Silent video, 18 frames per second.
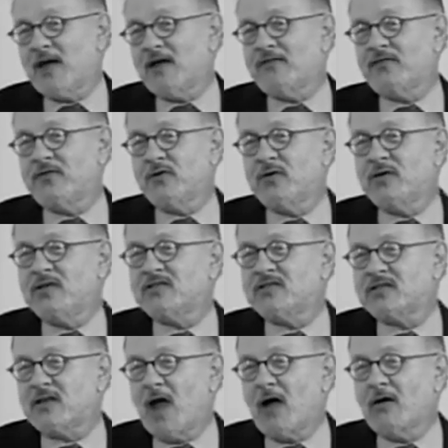by a few
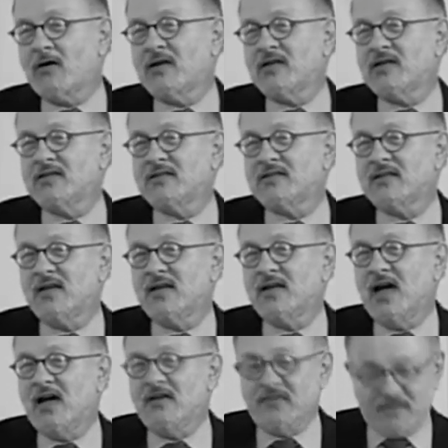historians
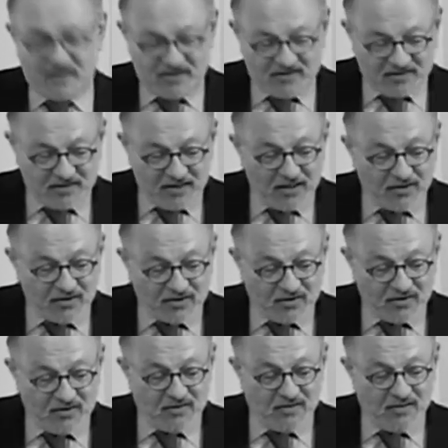of
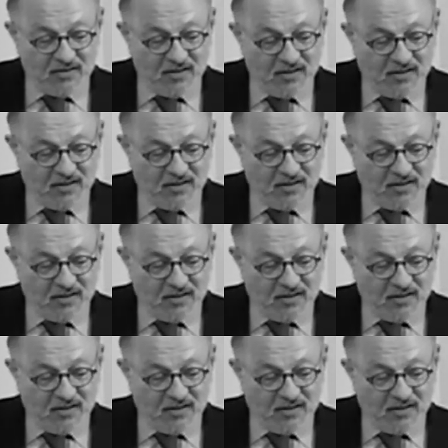extinction.